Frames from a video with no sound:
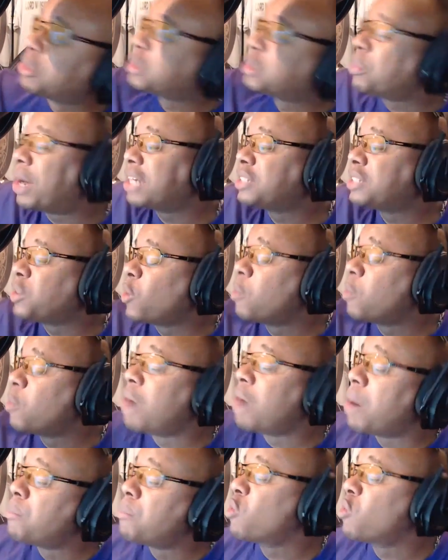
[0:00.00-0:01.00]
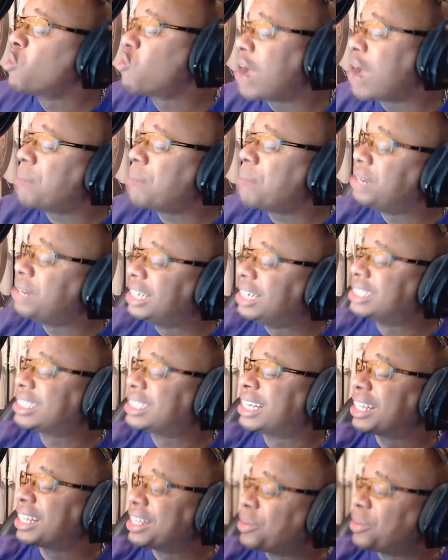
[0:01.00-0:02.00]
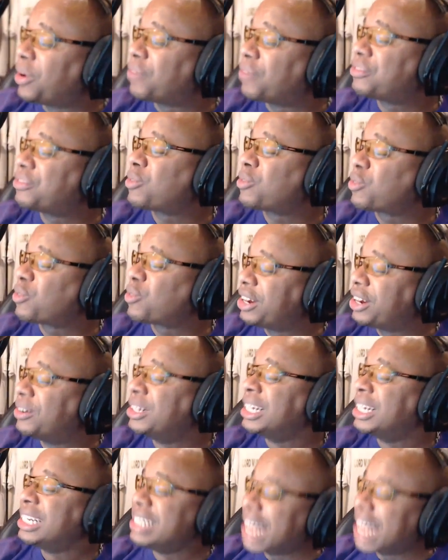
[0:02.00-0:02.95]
my dude. Mumble rap needs killing off the real.